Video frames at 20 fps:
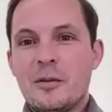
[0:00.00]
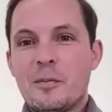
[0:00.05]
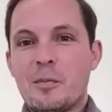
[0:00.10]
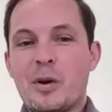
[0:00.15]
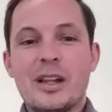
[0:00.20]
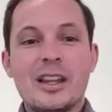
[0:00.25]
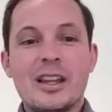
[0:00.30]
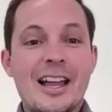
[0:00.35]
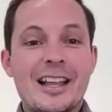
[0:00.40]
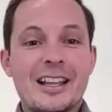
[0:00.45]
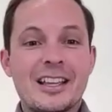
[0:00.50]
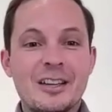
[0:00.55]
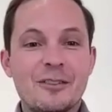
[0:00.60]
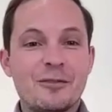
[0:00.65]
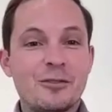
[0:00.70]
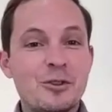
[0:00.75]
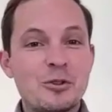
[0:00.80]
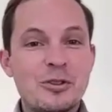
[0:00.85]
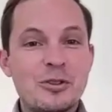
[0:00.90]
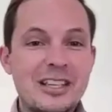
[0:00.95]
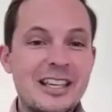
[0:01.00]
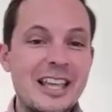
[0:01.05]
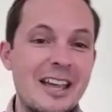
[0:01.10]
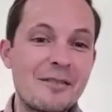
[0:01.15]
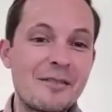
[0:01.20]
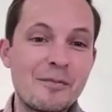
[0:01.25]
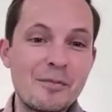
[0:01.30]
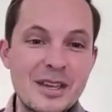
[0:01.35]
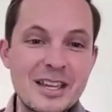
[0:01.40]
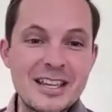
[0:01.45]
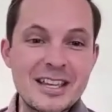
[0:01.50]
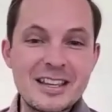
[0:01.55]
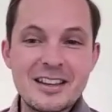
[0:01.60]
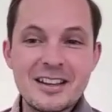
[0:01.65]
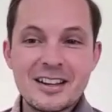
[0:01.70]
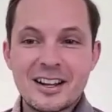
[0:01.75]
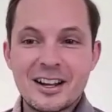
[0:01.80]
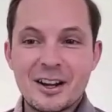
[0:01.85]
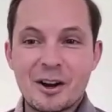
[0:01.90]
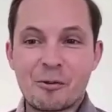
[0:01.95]
but like if you gave me
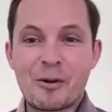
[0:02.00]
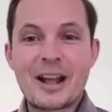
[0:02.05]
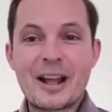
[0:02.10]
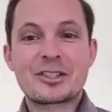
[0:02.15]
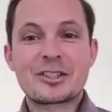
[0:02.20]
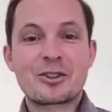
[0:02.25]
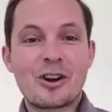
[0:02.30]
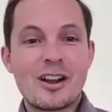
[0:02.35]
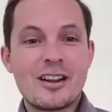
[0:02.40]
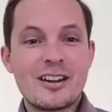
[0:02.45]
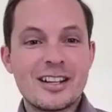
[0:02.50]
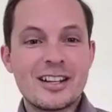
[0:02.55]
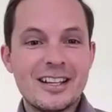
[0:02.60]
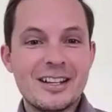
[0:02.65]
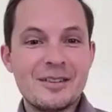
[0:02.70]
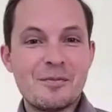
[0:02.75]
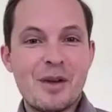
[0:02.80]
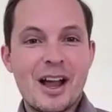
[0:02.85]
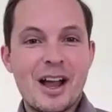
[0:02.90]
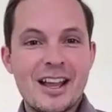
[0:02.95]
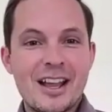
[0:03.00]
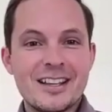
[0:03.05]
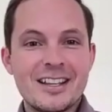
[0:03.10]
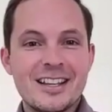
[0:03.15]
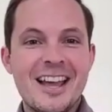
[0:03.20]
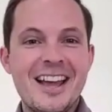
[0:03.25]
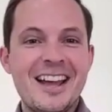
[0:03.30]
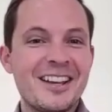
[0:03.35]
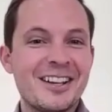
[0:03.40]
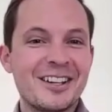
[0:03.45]
a restaurant in my